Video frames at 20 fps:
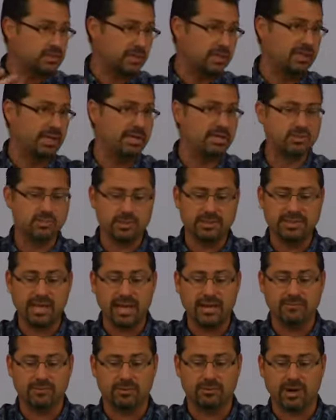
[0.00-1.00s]
is the case with
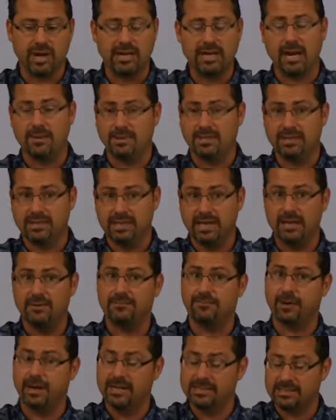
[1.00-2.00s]
David, right? I mean, he
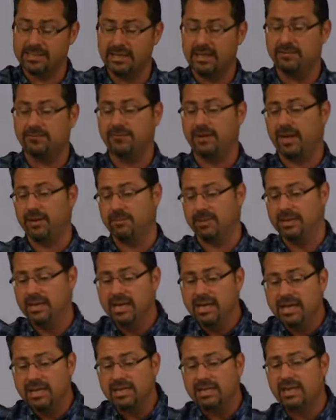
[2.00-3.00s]
had friends, he had
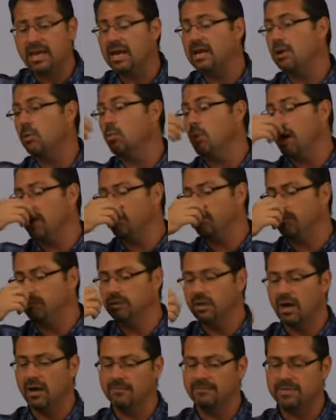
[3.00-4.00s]
family, he had a wife
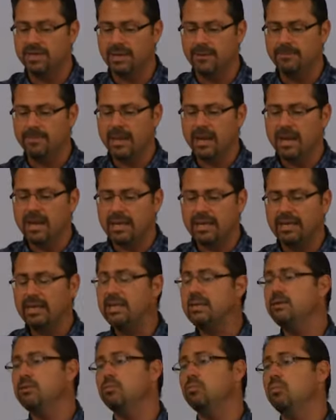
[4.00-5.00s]
who loved him.
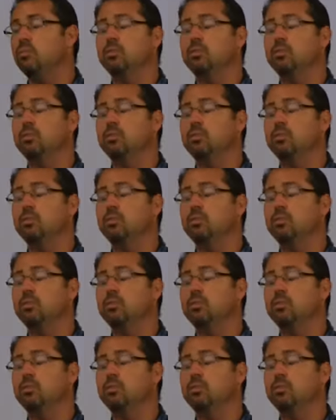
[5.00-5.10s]
He